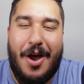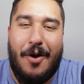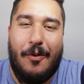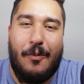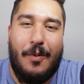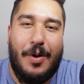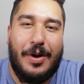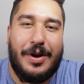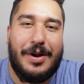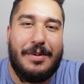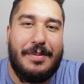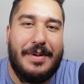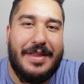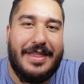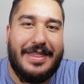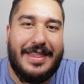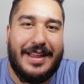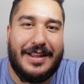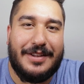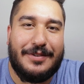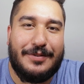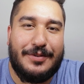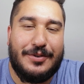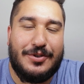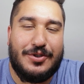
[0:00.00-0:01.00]
Welcome and
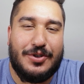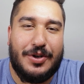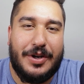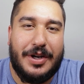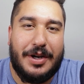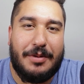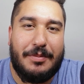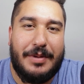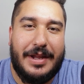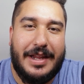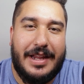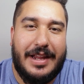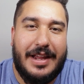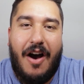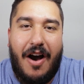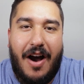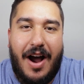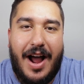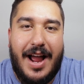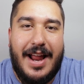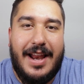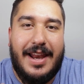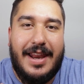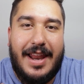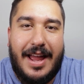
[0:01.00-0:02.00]
thanks for joining me.
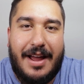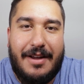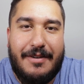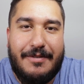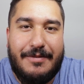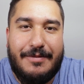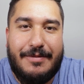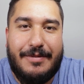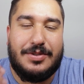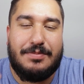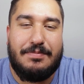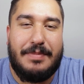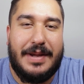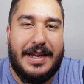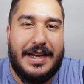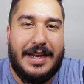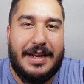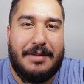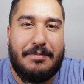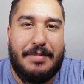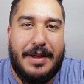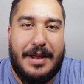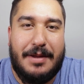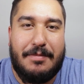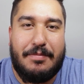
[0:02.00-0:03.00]
I love
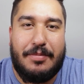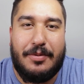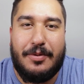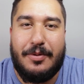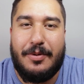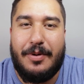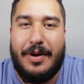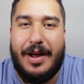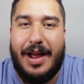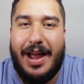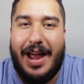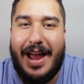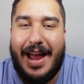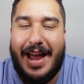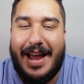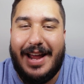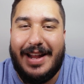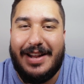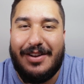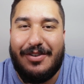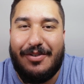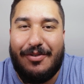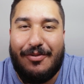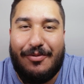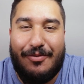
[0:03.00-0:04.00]
meeting people
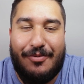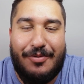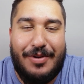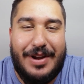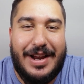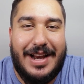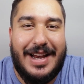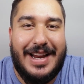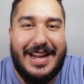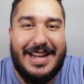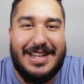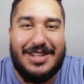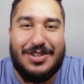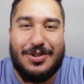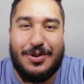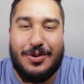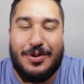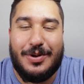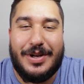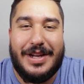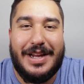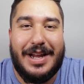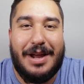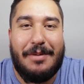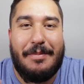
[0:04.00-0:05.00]
and really
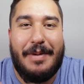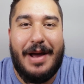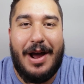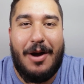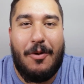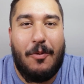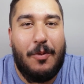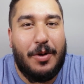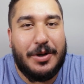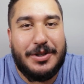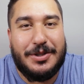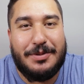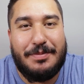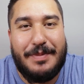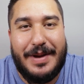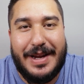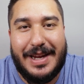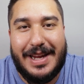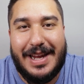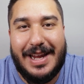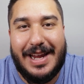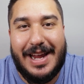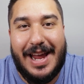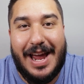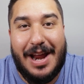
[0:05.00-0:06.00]
talking about
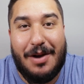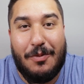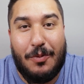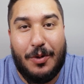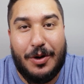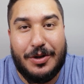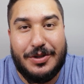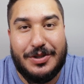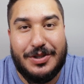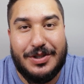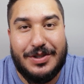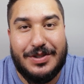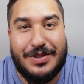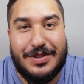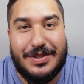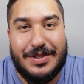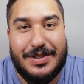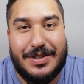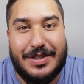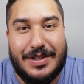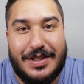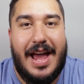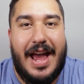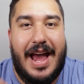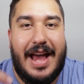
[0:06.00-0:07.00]
watchmaking and watches.
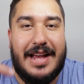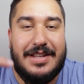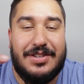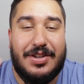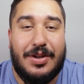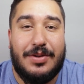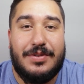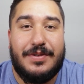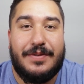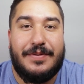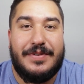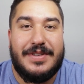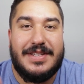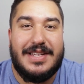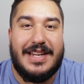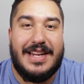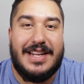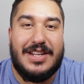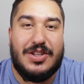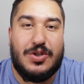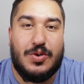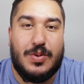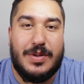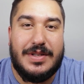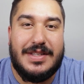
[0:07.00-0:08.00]
As I was visiting
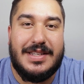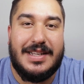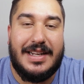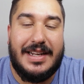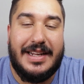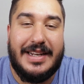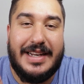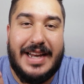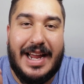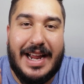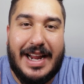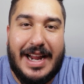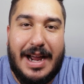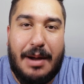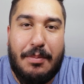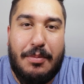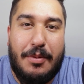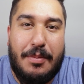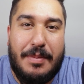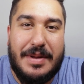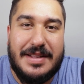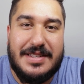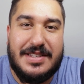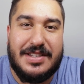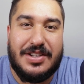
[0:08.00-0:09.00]
Switzerland a couple
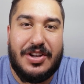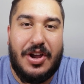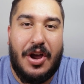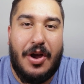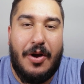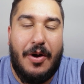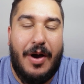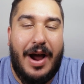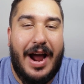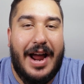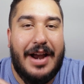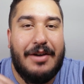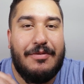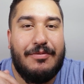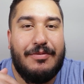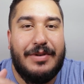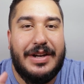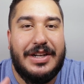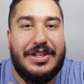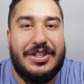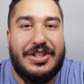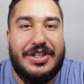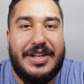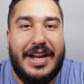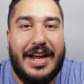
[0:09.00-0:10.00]
months ago, I had
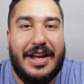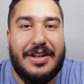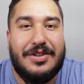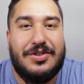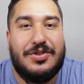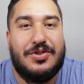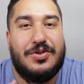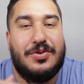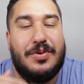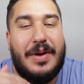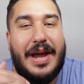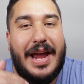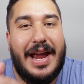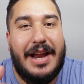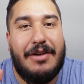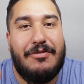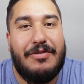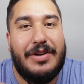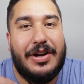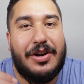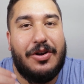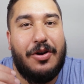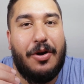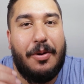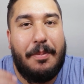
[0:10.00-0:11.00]
reached out to
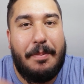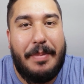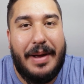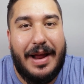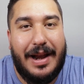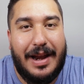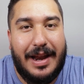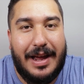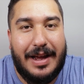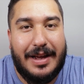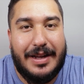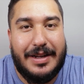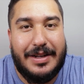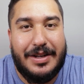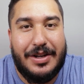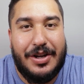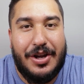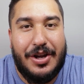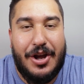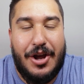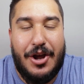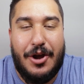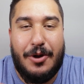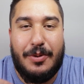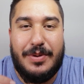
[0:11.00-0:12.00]
Henrik Korpela,
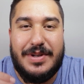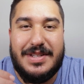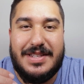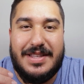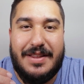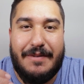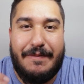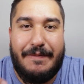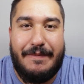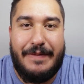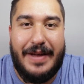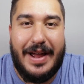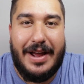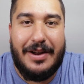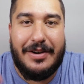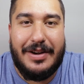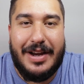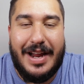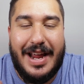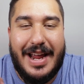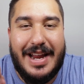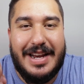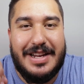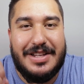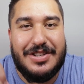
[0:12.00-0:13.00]
who is the
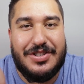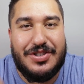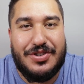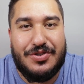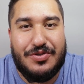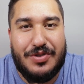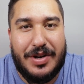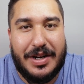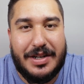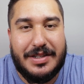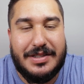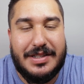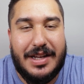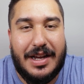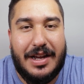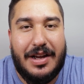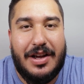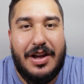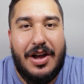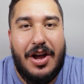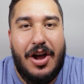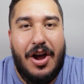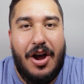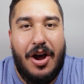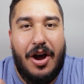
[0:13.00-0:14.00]
founder and instructor
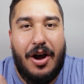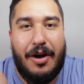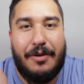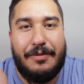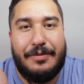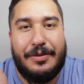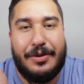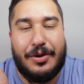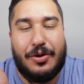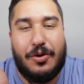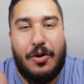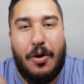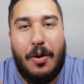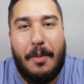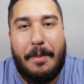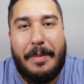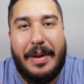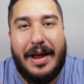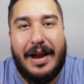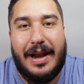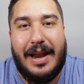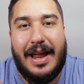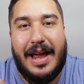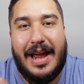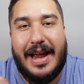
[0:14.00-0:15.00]
of the
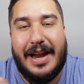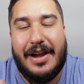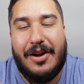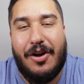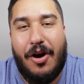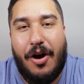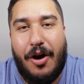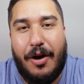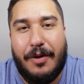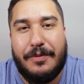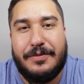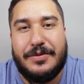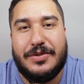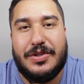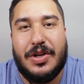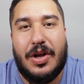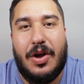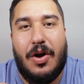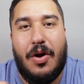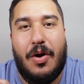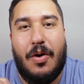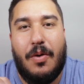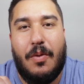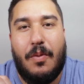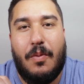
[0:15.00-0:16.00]
Korpela and Hofs
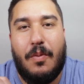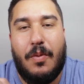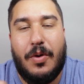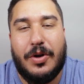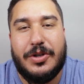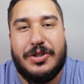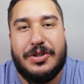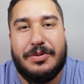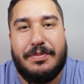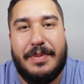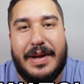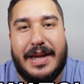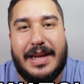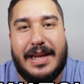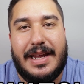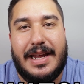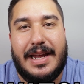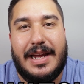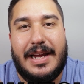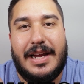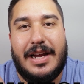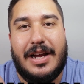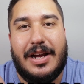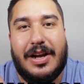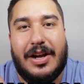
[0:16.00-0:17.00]

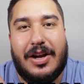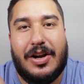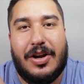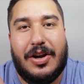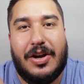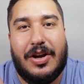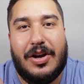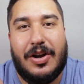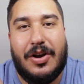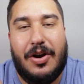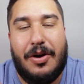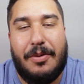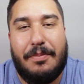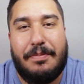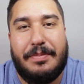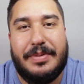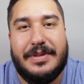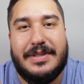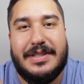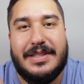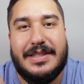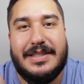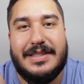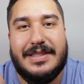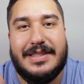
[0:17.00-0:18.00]
Watchmaking
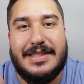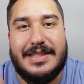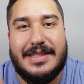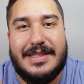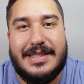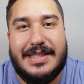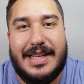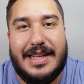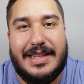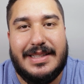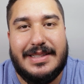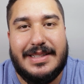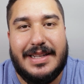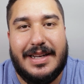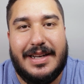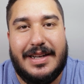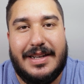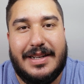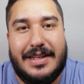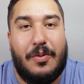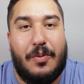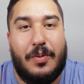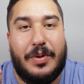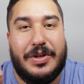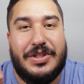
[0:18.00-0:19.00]
Competence Center,
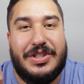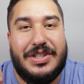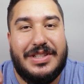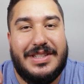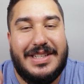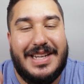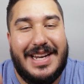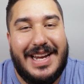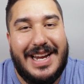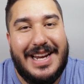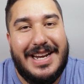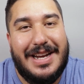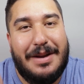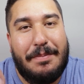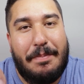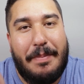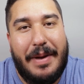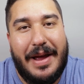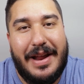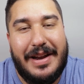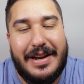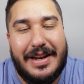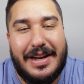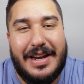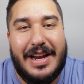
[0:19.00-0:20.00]
which is an
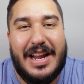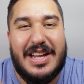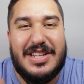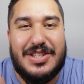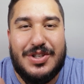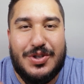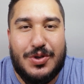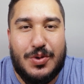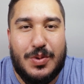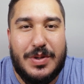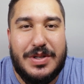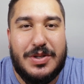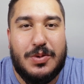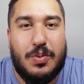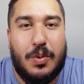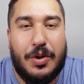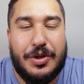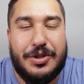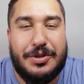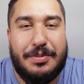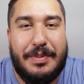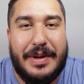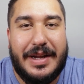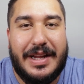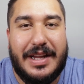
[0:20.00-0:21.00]
independent Swiss
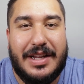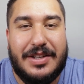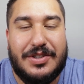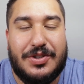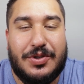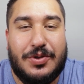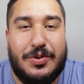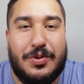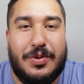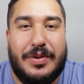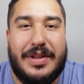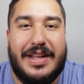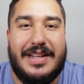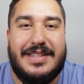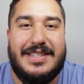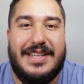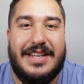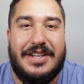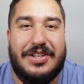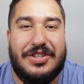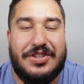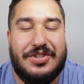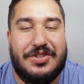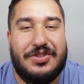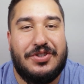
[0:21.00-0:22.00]
watchmaking school that
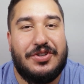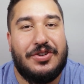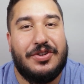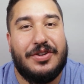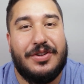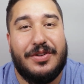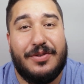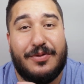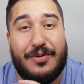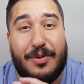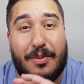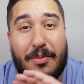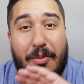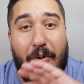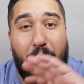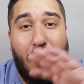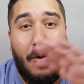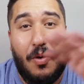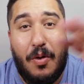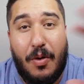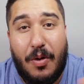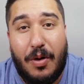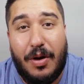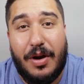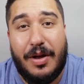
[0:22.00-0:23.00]
teaches students from
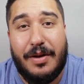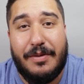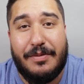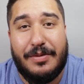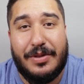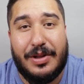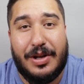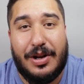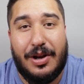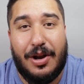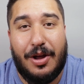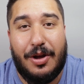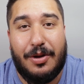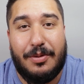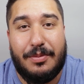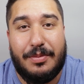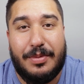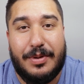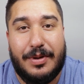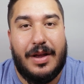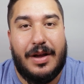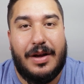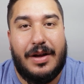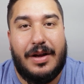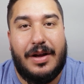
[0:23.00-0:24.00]
all over the globe.
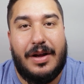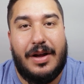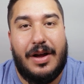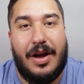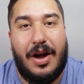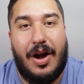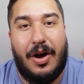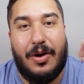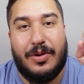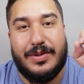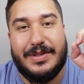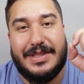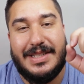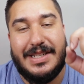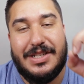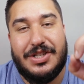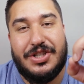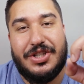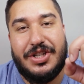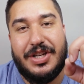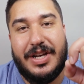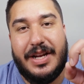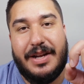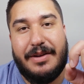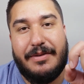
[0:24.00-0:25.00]
I was in
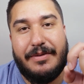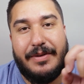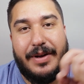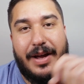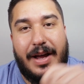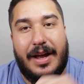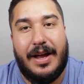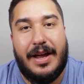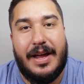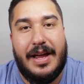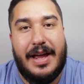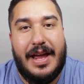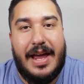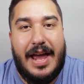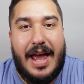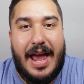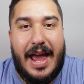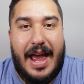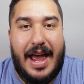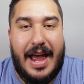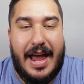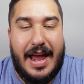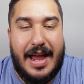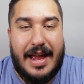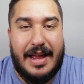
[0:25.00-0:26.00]
Geneva
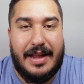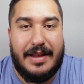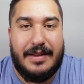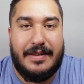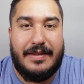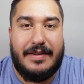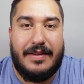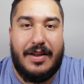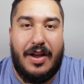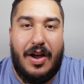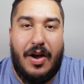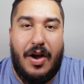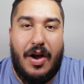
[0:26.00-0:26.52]
and